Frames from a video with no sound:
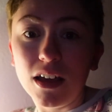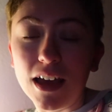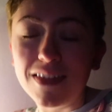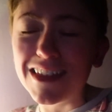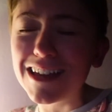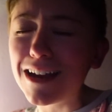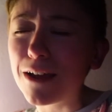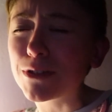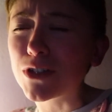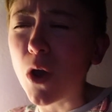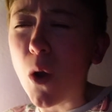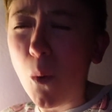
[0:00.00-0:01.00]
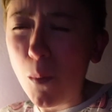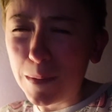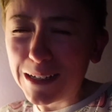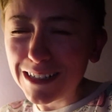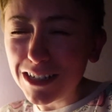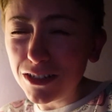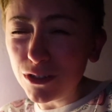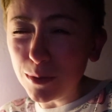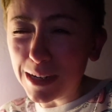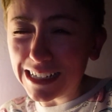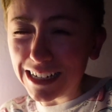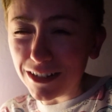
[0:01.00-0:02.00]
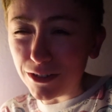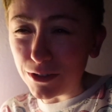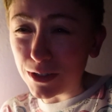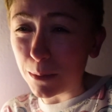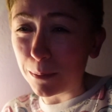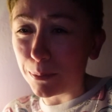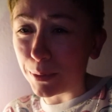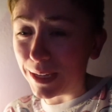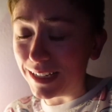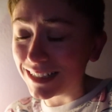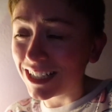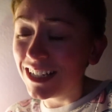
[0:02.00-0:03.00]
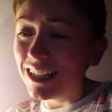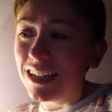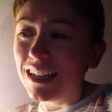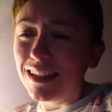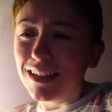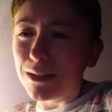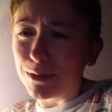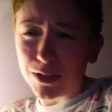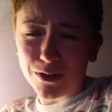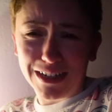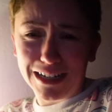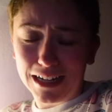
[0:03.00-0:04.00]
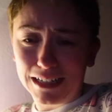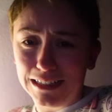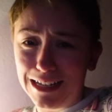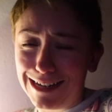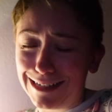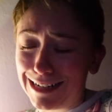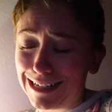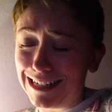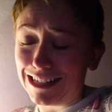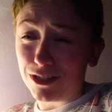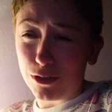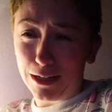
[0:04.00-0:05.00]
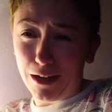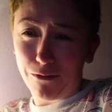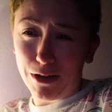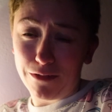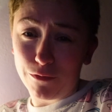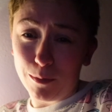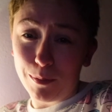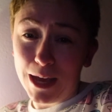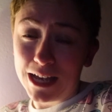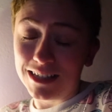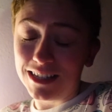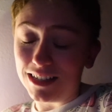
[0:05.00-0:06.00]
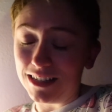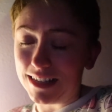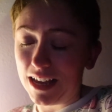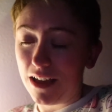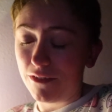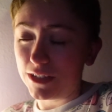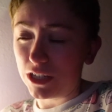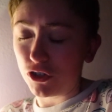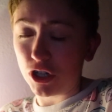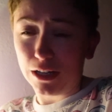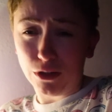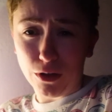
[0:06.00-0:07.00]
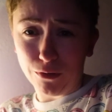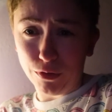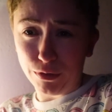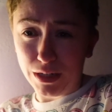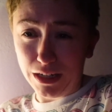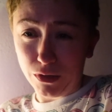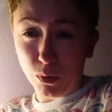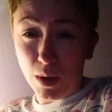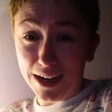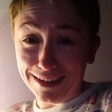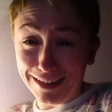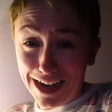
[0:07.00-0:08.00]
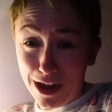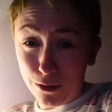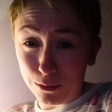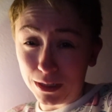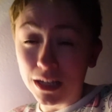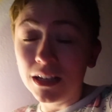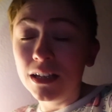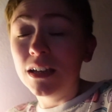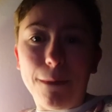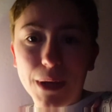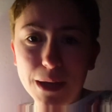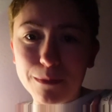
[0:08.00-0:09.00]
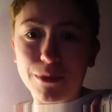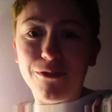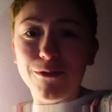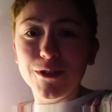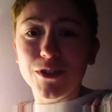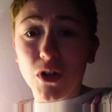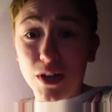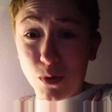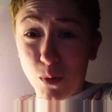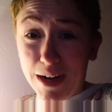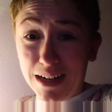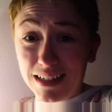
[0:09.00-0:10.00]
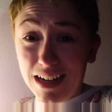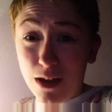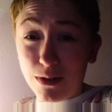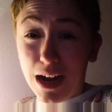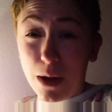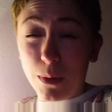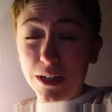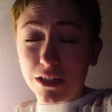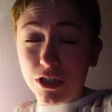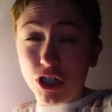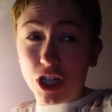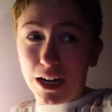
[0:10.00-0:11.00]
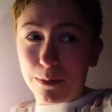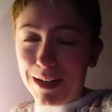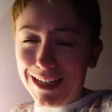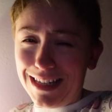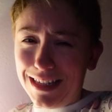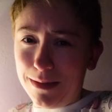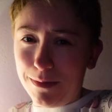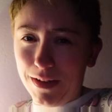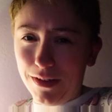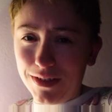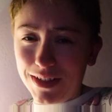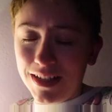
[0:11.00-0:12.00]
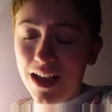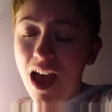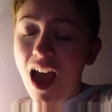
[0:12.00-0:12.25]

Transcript: And then I was hoping to do my nails, but it was already kind of late and I need to start getting ready for bed since I have such a long routine to wind down. But before starting to wind down, I went to check my emails.